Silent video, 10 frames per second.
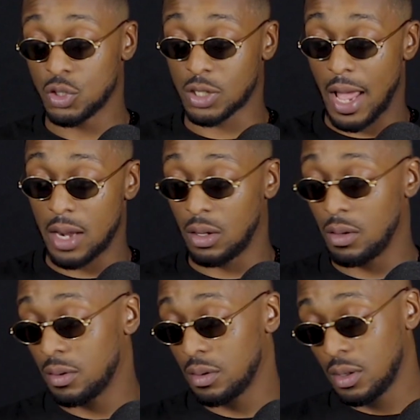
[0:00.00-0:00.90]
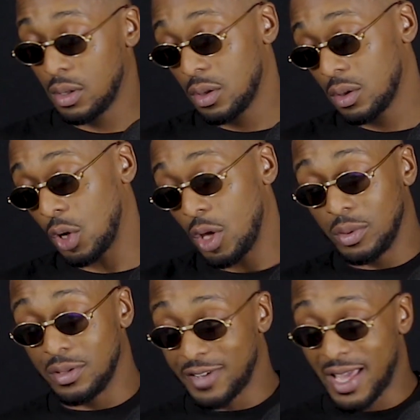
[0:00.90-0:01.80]
just kind of going
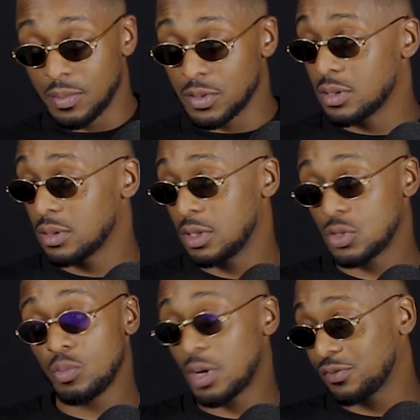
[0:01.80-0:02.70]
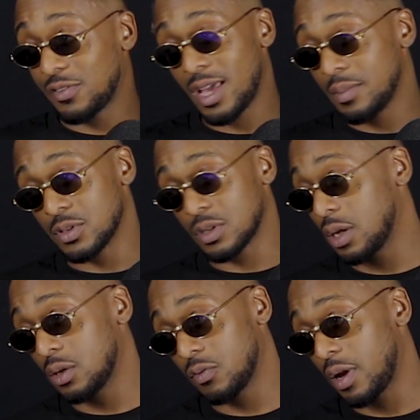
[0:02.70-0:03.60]
with the vibes. There's too much vibes
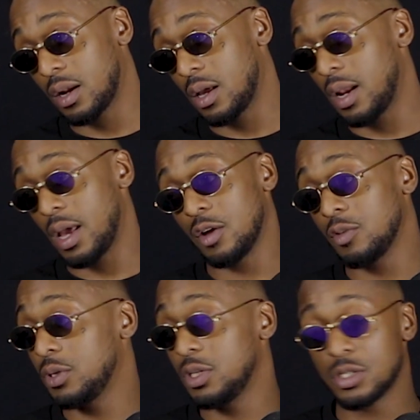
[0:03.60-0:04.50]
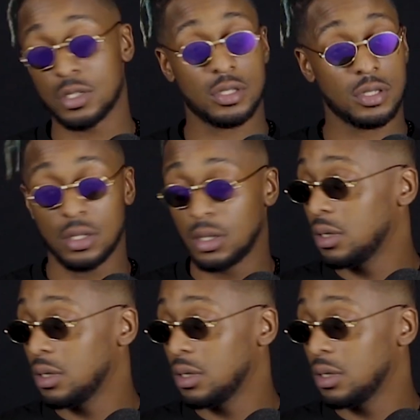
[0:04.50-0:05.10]
going on right now. Like, everybody's just